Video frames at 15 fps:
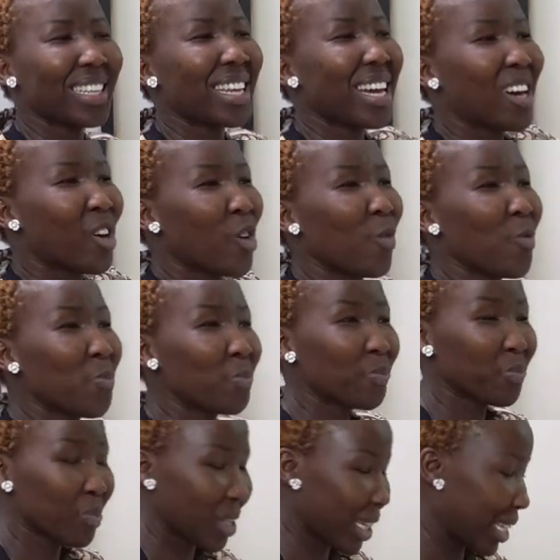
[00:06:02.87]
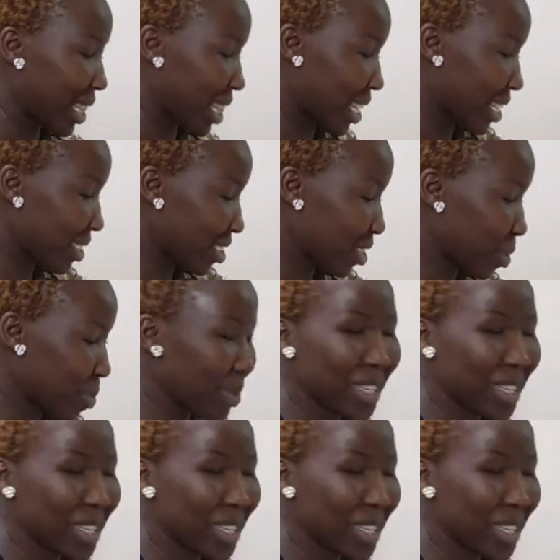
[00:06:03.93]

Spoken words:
Now, this